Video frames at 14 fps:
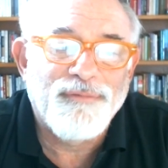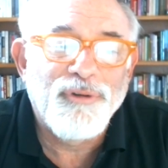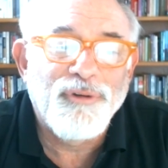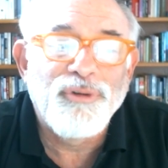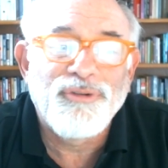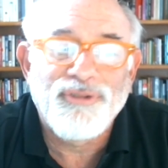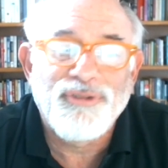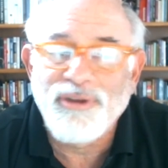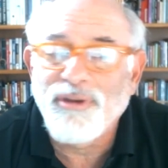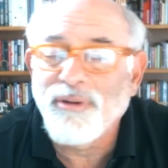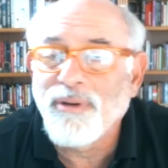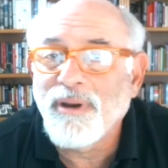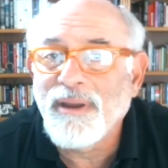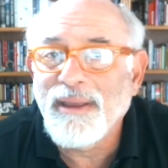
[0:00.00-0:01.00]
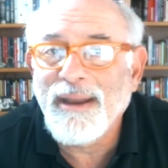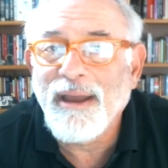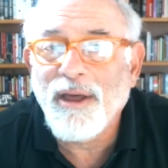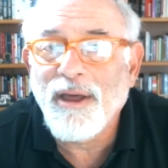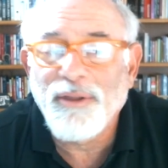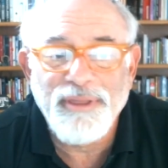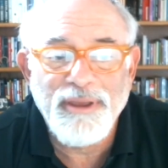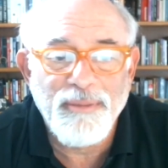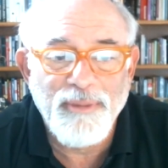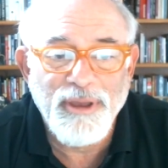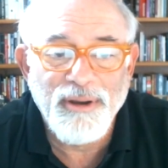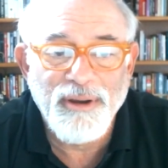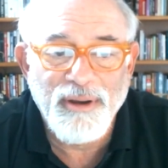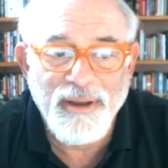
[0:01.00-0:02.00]
Food Security in Healthy
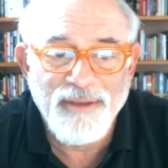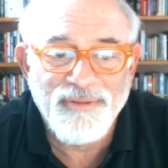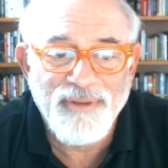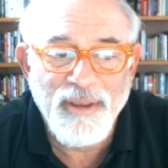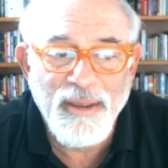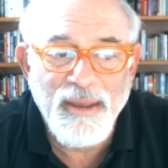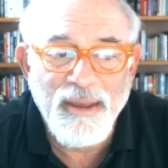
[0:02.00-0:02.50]
Communities.